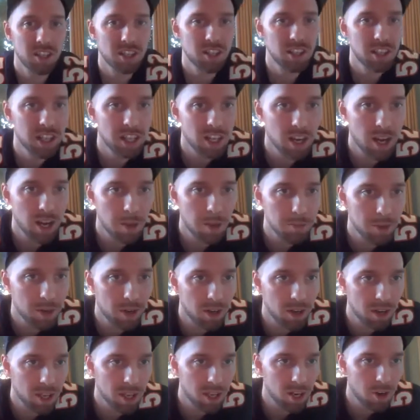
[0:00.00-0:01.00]
clear up
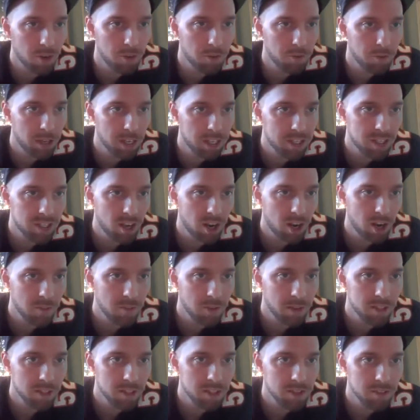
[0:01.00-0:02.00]
fix the
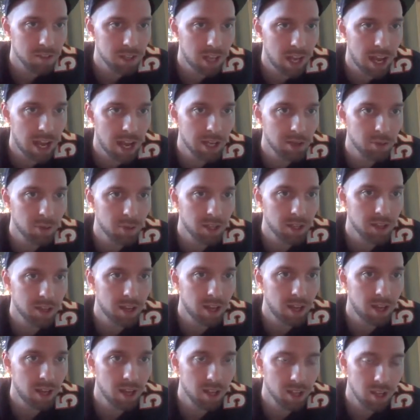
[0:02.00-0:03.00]
offensive line with
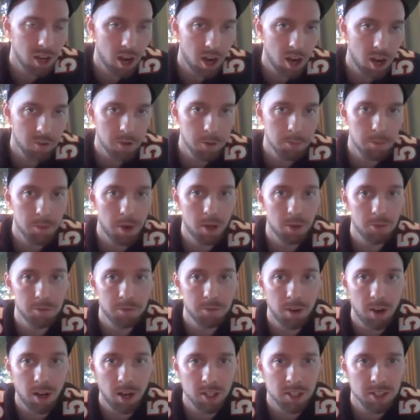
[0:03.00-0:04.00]
guard
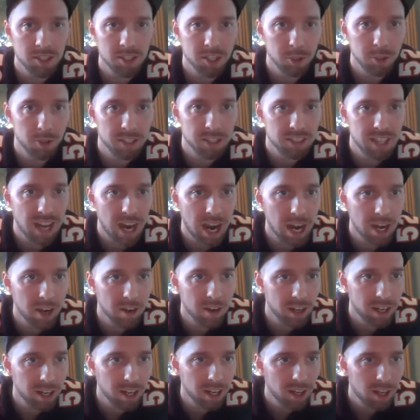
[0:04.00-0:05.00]
Ramon Foster
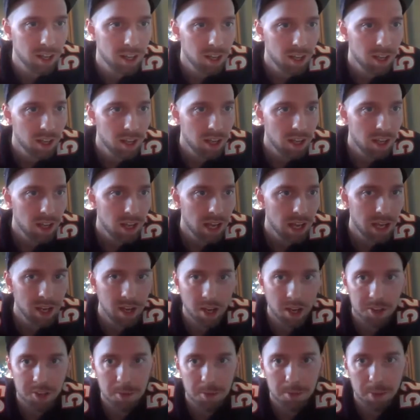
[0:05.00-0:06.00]
retiring
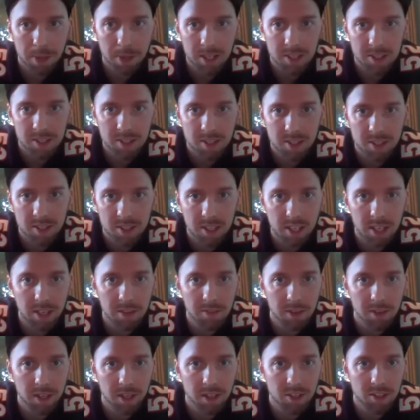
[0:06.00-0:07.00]
and other pieces
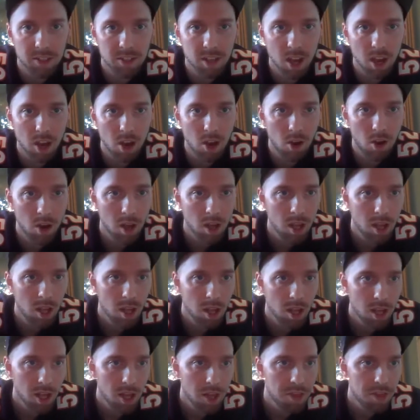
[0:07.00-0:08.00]
leaving. So
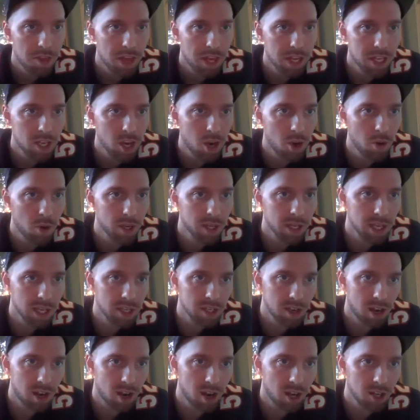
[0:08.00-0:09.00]
they go and
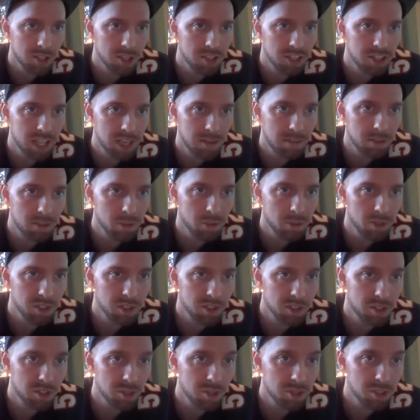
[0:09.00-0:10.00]
get guard Steven
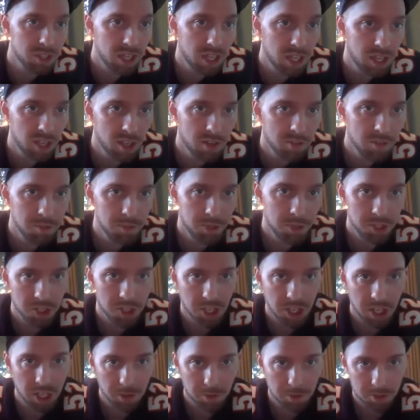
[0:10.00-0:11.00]
Wisniewski from the
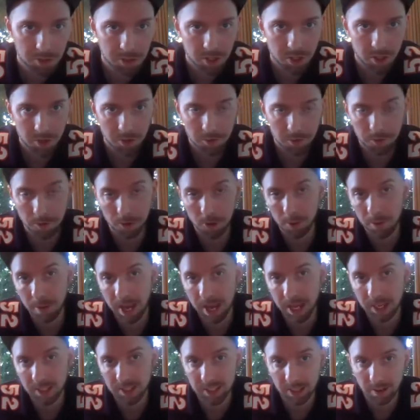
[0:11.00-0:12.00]
Chiefs,
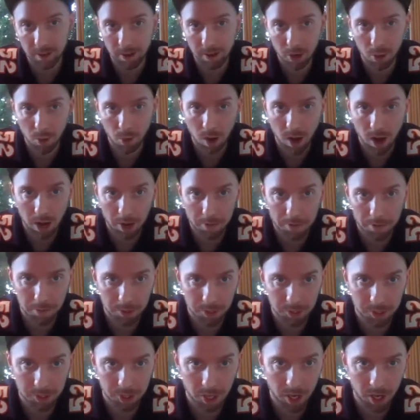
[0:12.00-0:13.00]
fullback Derek Watt
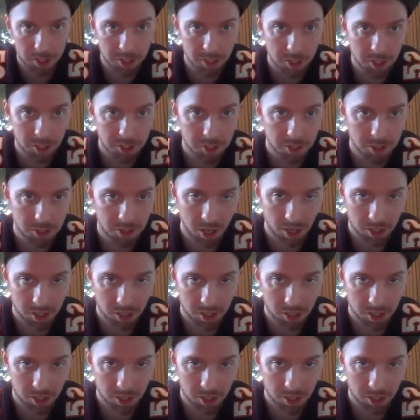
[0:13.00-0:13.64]
from the Chargers, who's